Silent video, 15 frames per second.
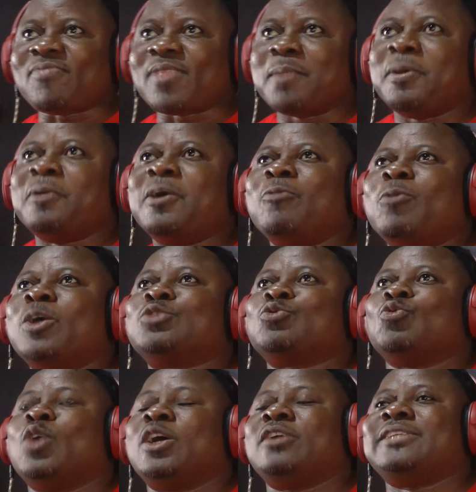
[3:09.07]
But
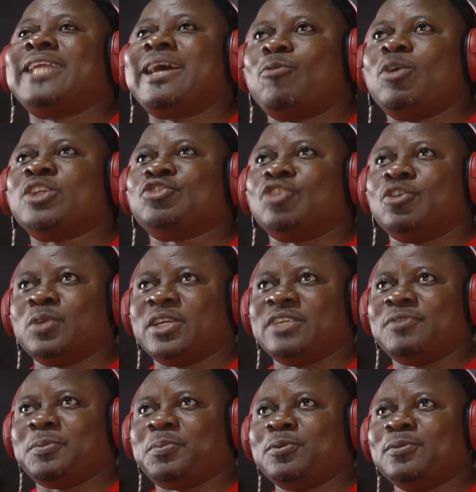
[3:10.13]
what's wrong with
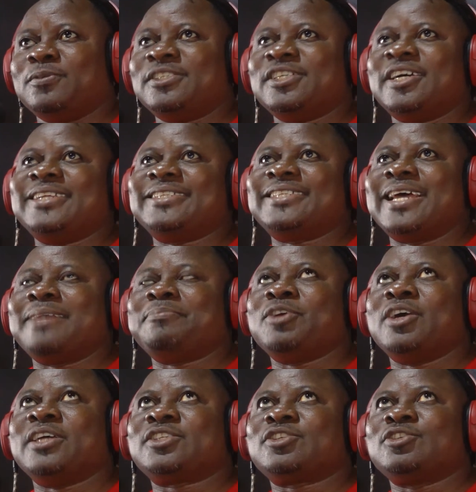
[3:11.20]
Liverpool? The other time your
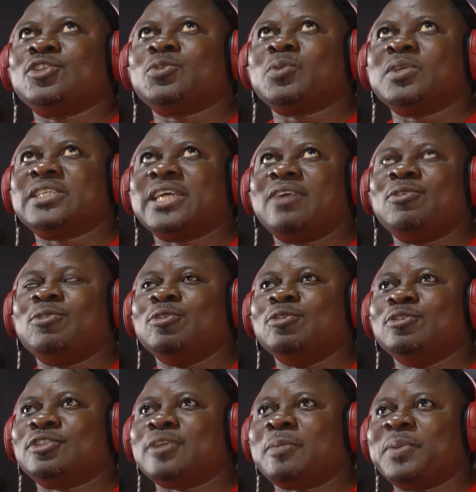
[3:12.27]
excuse was that
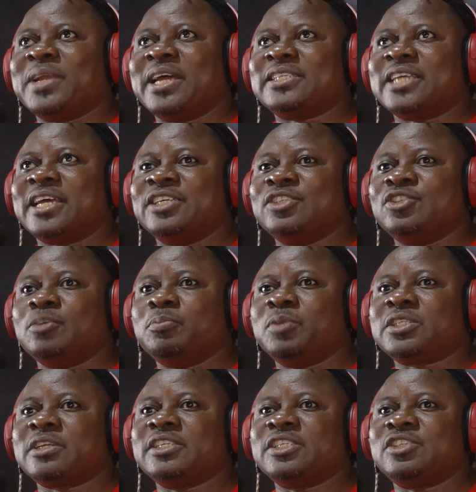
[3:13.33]
some players are injured.
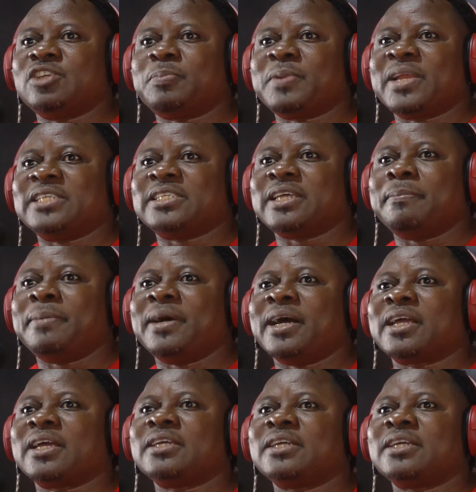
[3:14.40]
Most of the injured players are back.